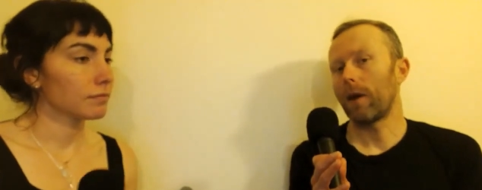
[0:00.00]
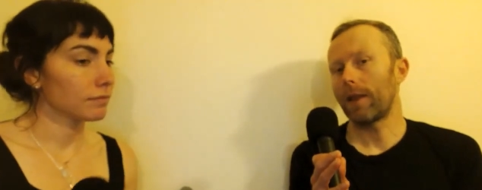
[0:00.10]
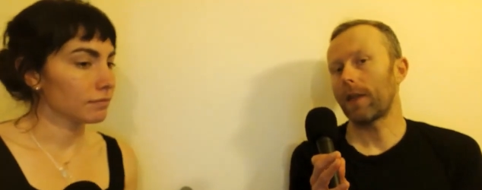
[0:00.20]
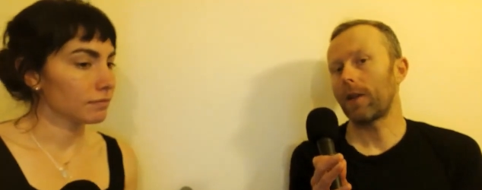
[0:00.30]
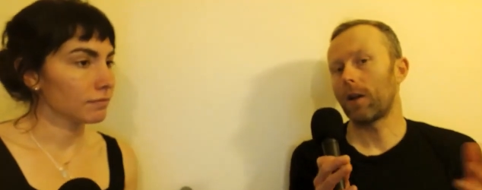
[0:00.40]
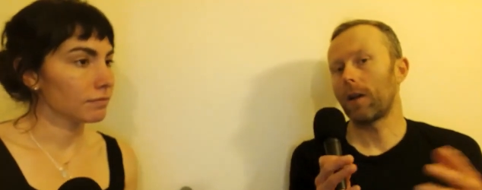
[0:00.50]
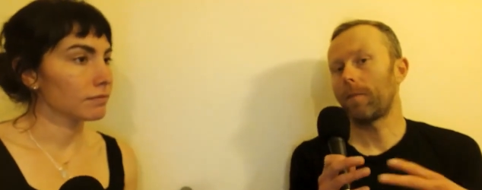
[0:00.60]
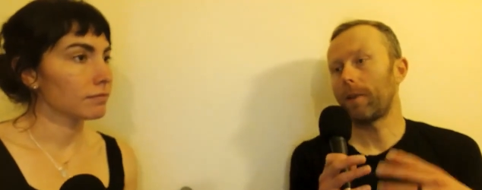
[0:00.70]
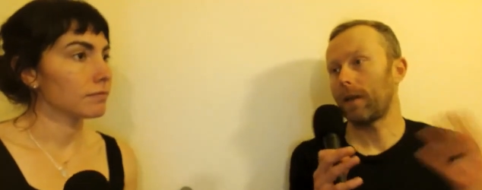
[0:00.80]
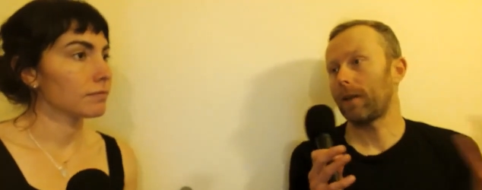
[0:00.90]
Speaker 1: right then you're
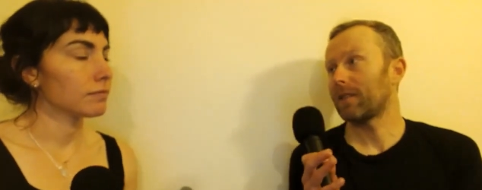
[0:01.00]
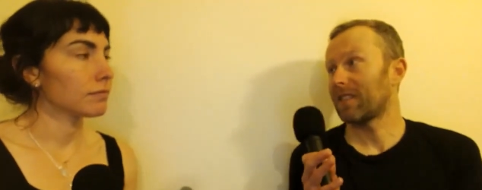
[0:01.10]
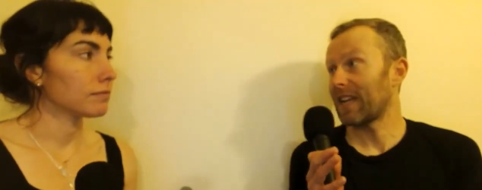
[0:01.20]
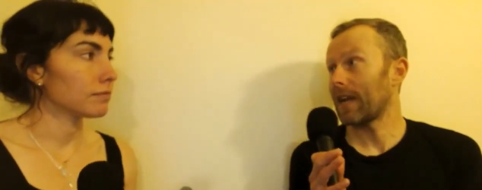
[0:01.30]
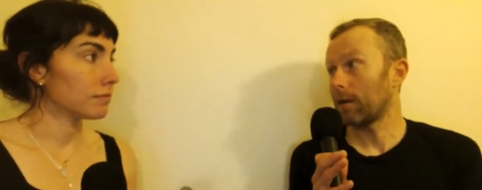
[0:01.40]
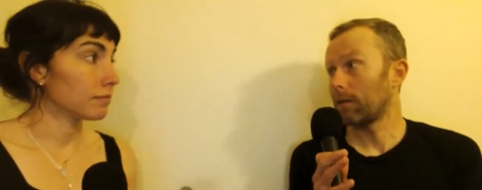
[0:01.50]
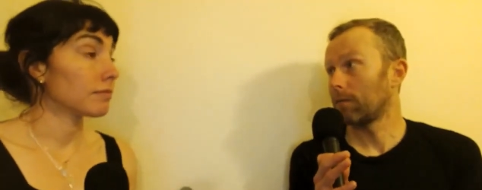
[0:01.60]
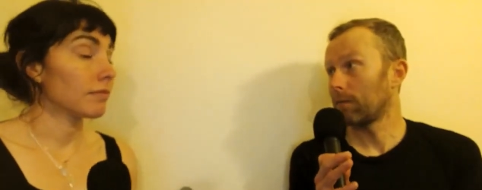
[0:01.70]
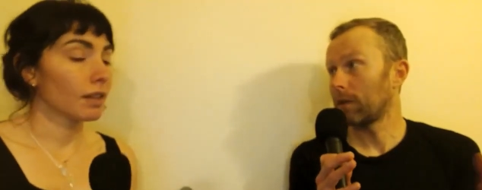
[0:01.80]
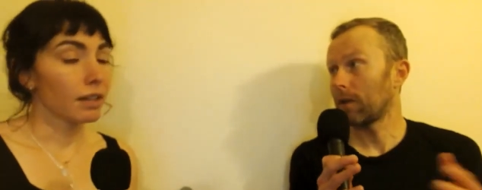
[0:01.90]
going to be stale
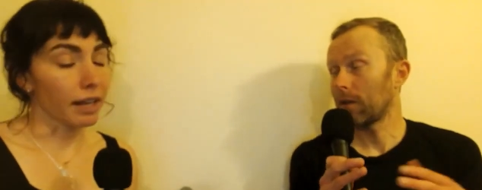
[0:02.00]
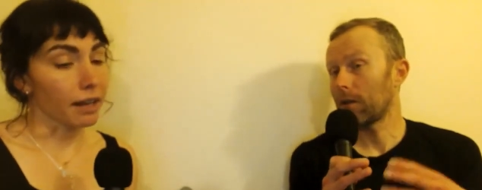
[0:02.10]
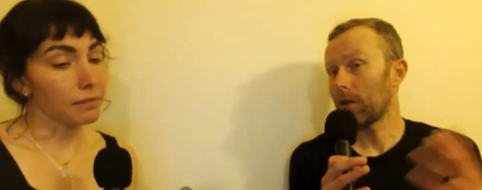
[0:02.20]
yeah.